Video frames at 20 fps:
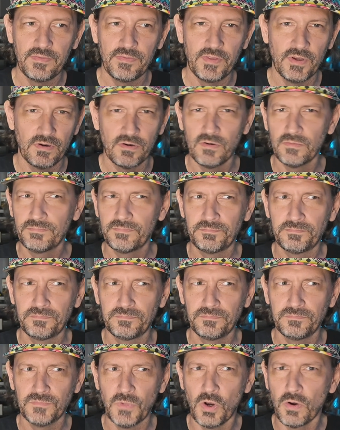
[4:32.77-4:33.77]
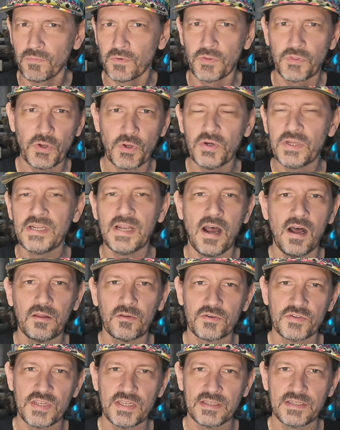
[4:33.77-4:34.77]
they're over
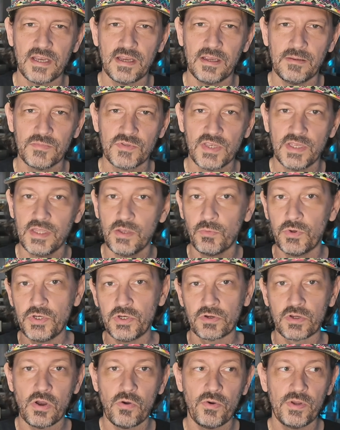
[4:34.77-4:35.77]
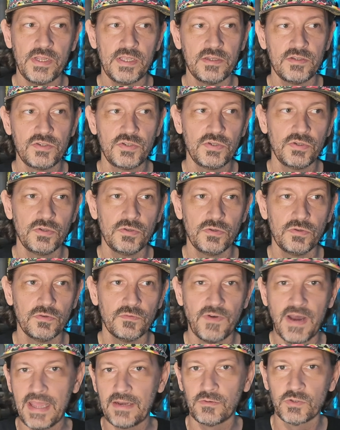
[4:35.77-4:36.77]
$30 at times. And then when you're going
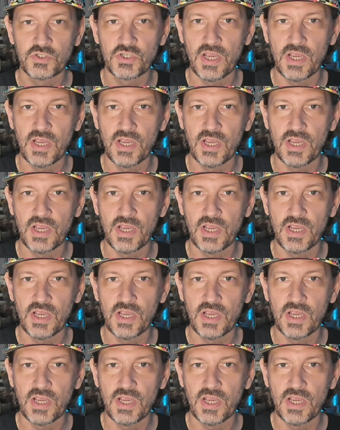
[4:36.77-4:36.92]
into vinyl